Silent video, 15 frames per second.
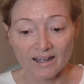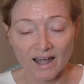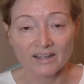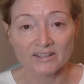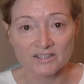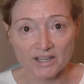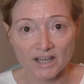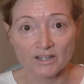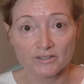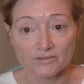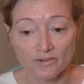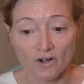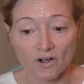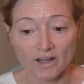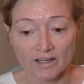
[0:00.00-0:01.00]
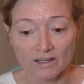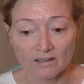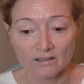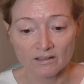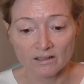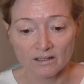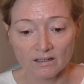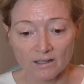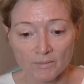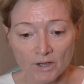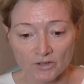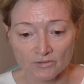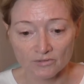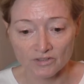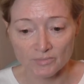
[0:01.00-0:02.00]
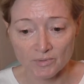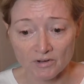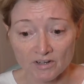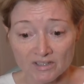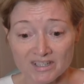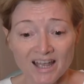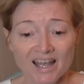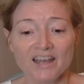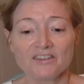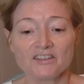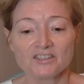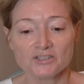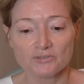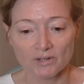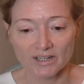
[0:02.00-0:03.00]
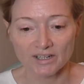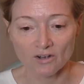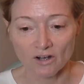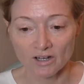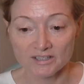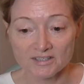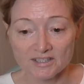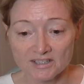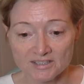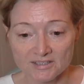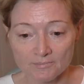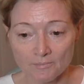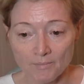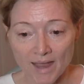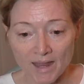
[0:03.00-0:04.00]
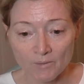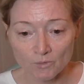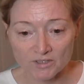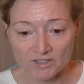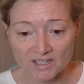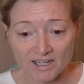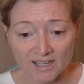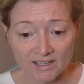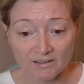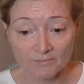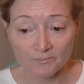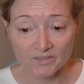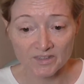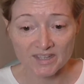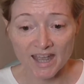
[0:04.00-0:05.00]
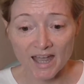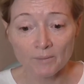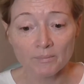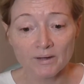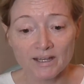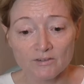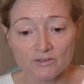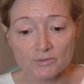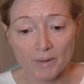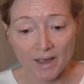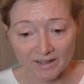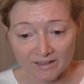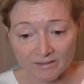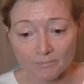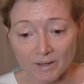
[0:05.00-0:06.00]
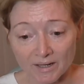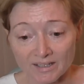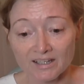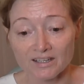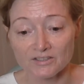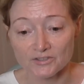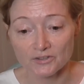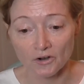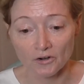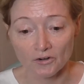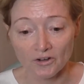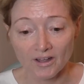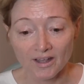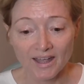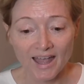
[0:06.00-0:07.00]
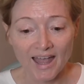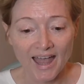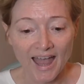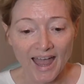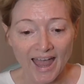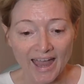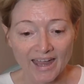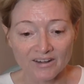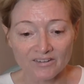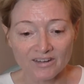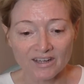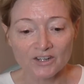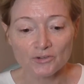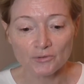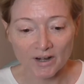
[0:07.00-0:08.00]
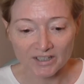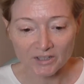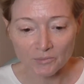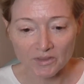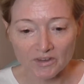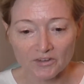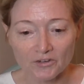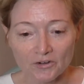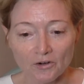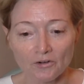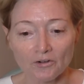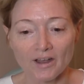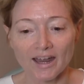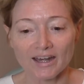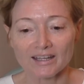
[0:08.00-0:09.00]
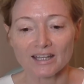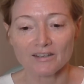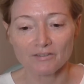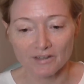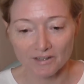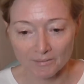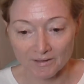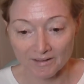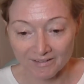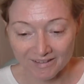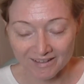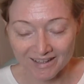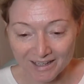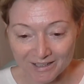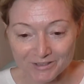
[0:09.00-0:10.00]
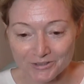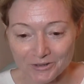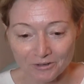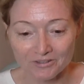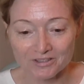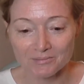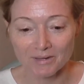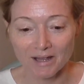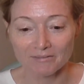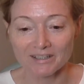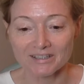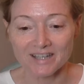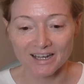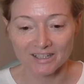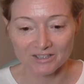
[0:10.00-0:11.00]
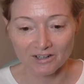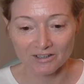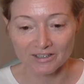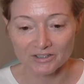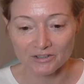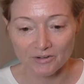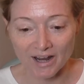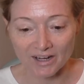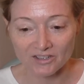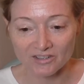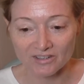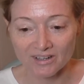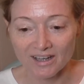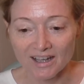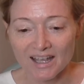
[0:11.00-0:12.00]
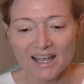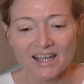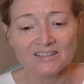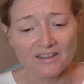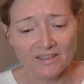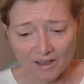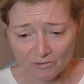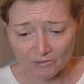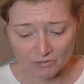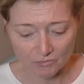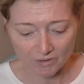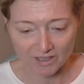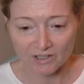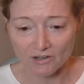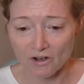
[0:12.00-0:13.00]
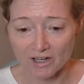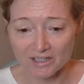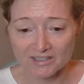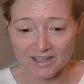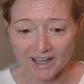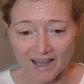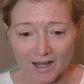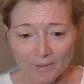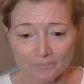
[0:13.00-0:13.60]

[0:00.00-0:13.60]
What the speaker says: unsatisfying emotional experience. This is really nice. This man was sitting down, but he was petting his dog and interacting with his dog and giving his dog some lovely tactile interaction. So that was really nice.